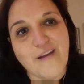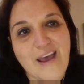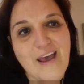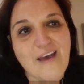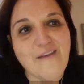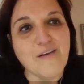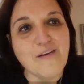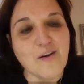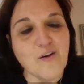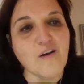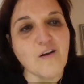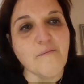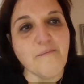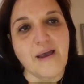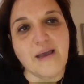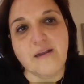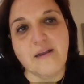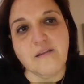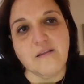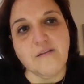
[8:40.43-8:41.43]
having not
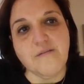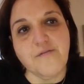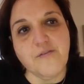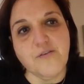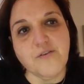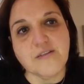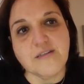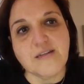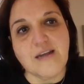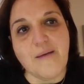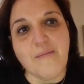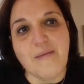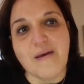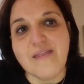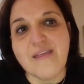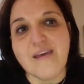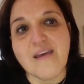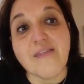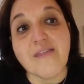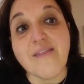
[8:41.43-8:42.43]
made it the first time, I
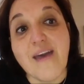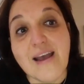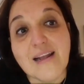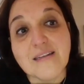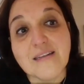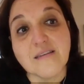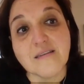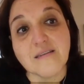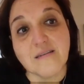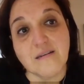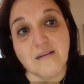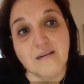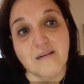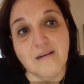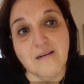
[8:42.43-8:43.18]
think that's